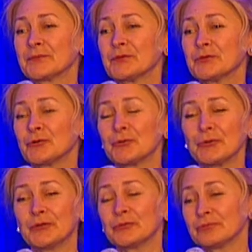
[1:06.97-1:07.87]
You know,
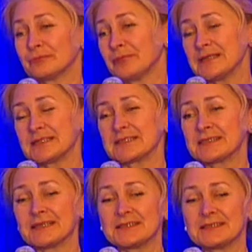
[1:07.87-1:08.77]
we basic
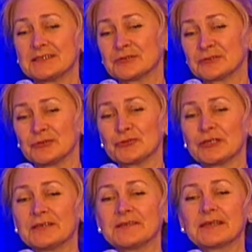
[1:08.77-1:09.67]
scientists
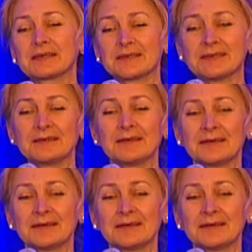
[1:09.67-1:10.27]
usually think that